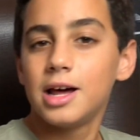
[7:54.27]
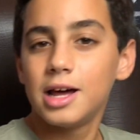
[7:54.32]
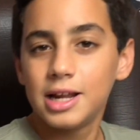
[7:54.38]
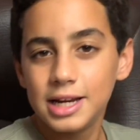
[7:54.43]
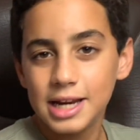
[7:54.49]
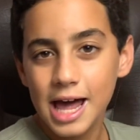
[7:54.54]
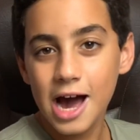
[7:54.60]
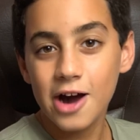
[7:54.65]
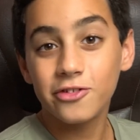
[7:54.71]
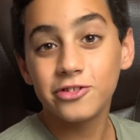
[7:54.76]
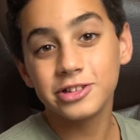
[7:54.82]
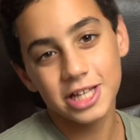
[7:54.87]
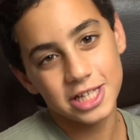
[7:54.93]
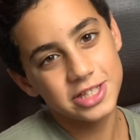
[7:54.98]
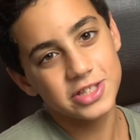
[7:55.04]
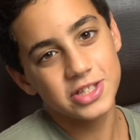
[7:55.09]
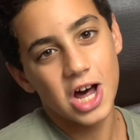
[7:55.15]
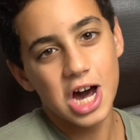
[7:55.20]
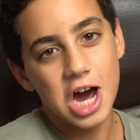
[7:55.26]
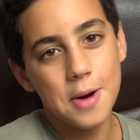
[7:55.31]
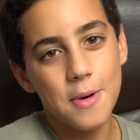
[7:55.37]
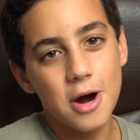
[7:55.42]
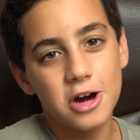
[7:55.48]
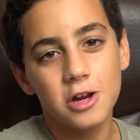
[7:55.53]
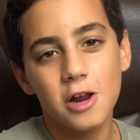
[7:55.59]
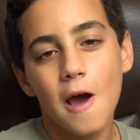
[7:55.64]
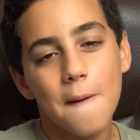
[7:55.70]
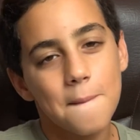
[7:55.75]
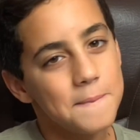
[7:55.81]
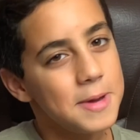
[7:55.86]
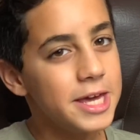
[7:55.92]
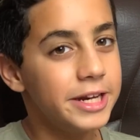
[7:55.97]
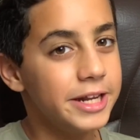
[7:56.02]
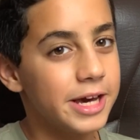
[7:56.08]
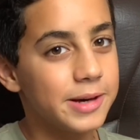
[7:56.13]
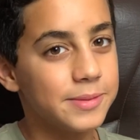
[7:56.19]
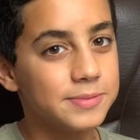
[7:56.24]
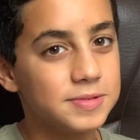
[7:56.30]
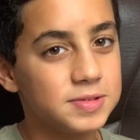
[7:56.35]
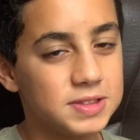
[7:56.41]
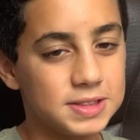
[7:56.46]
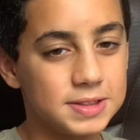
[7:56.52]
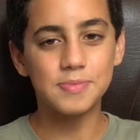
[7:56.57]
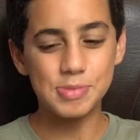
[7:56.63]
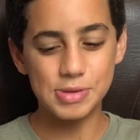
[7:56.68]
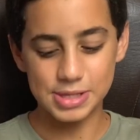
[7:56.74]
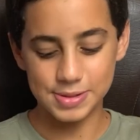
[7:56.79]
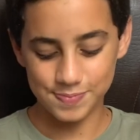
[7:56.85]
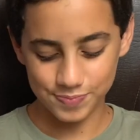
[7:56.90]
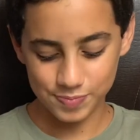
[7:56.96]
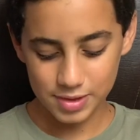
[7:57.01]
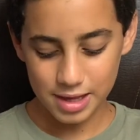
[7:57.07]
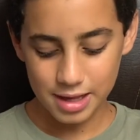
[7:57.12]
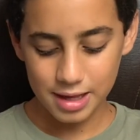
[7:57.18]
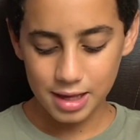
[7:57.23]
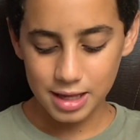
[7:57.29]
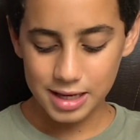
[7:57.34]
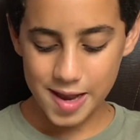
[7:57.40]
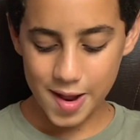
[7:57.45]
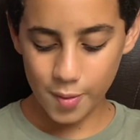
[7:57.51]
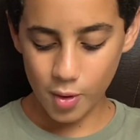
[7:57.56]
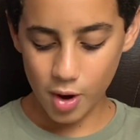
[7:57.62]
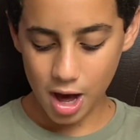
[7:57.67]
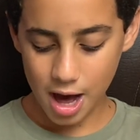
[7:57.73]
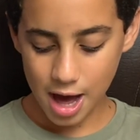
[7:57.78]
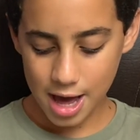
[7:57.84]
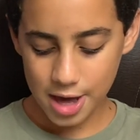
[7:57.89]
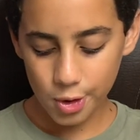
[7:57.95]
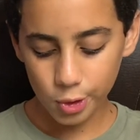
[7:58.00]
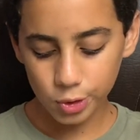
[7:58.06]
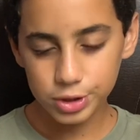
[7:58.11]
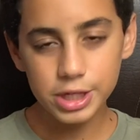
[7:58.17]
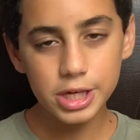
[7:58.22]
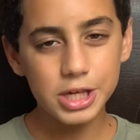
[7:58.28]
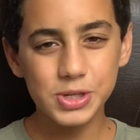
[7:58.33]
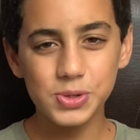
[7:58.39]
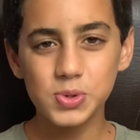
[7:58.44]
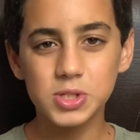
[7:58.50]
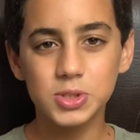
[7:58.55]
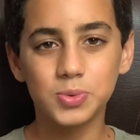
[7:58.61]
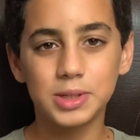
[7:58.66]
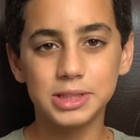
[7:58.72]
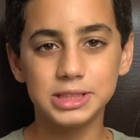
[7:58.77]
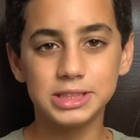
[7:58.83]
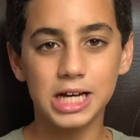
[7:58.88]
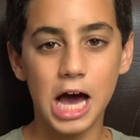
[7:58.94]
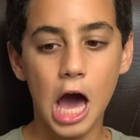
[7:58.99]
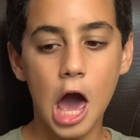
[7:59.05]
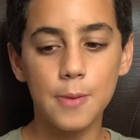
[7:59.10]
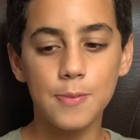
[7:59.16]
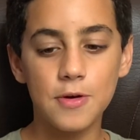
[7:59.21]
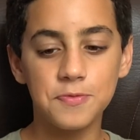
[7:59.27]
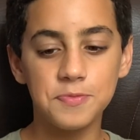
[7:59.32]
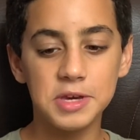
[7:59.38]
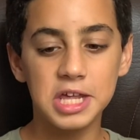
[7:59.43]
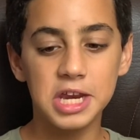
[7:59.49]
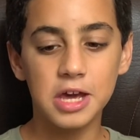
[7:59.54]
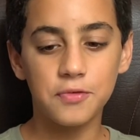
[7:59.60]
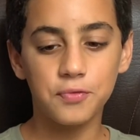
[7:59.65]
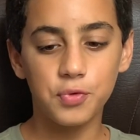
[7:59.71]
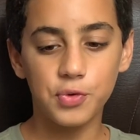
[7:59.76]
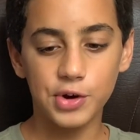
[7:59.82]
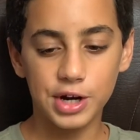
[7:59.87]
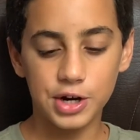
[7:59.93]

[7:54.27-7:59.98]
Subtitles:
Now let's talk about mediums. Now I only use one type of medium for